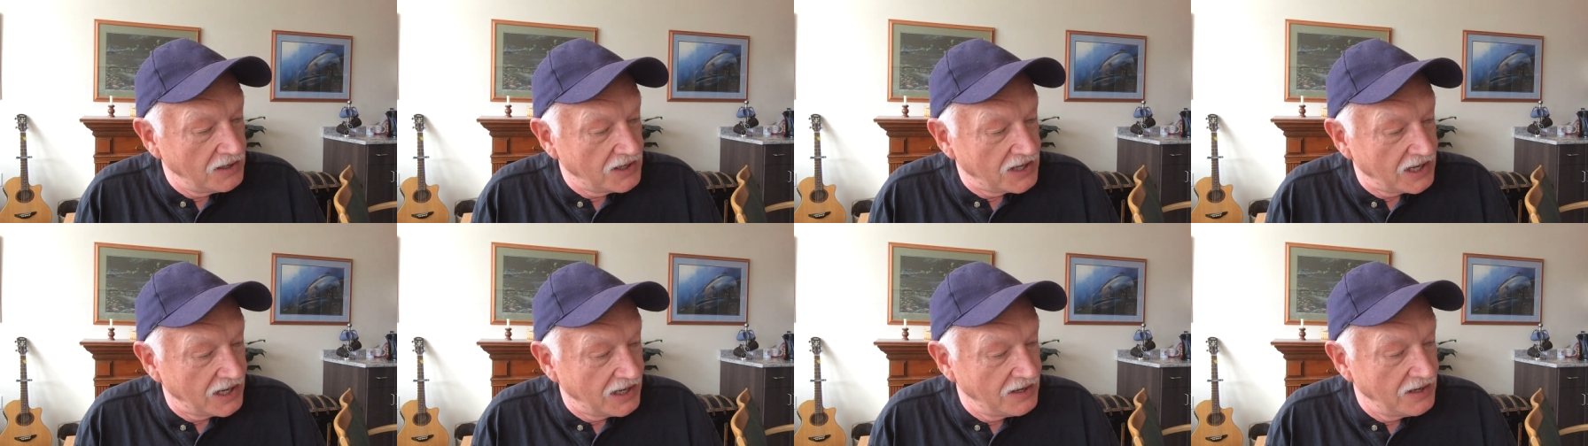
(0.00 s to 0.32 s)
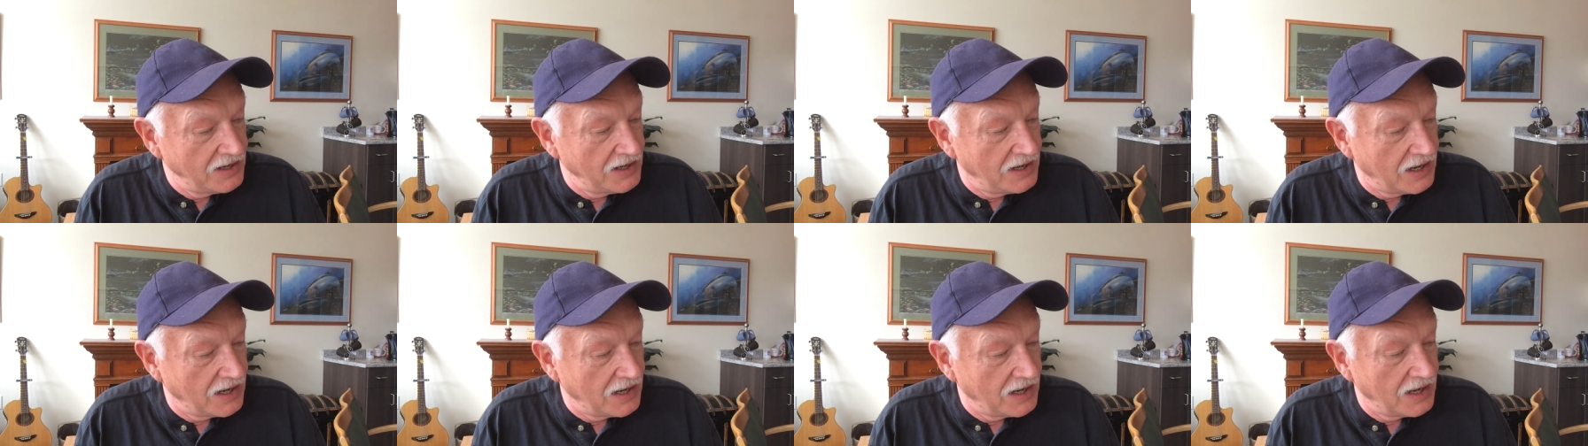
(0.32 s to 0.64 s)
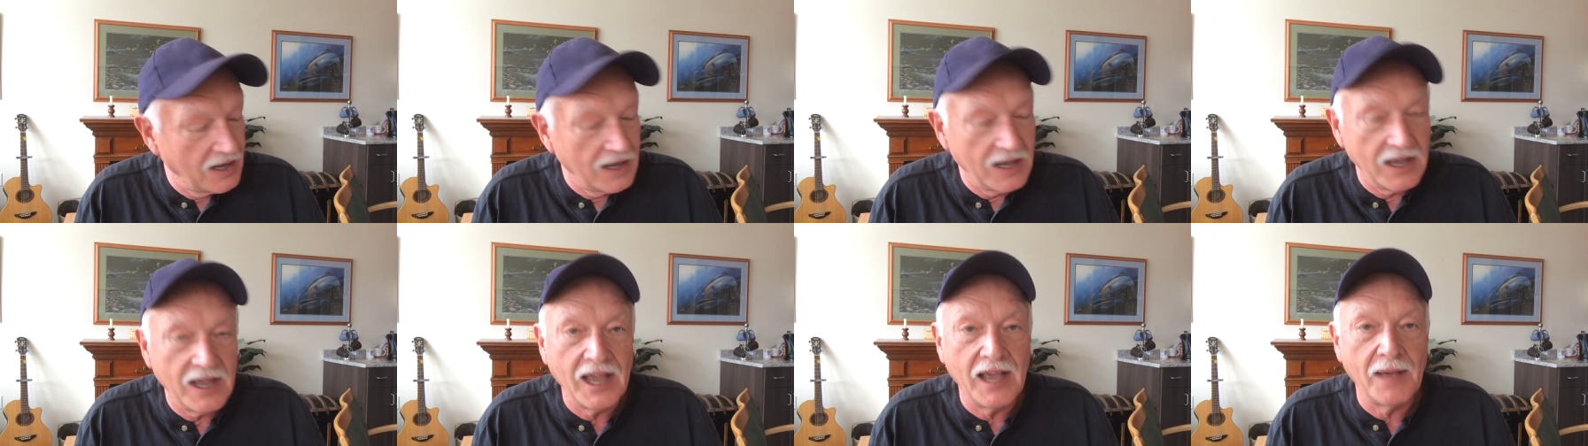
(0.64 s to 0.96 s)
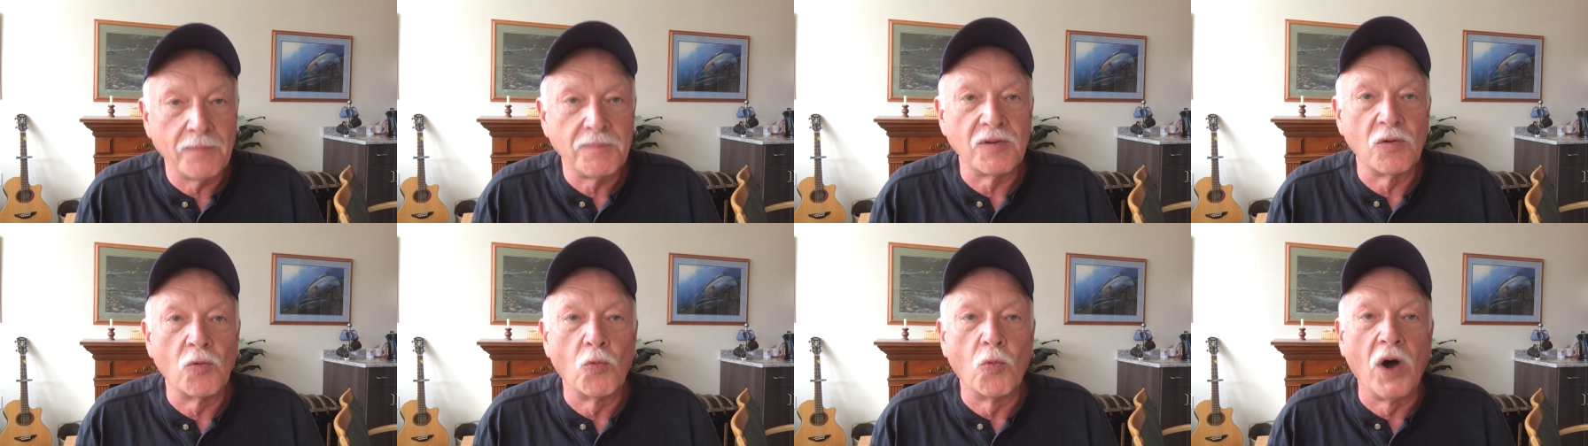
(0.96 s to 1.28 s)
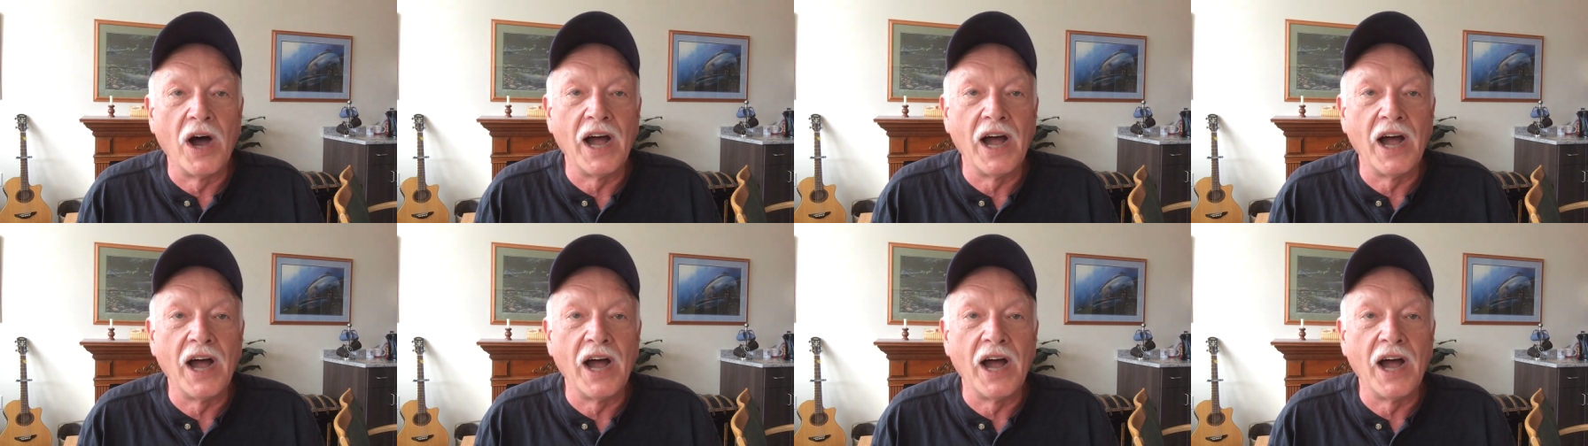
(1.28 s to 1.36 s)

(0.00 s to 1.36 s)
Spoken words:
can happen?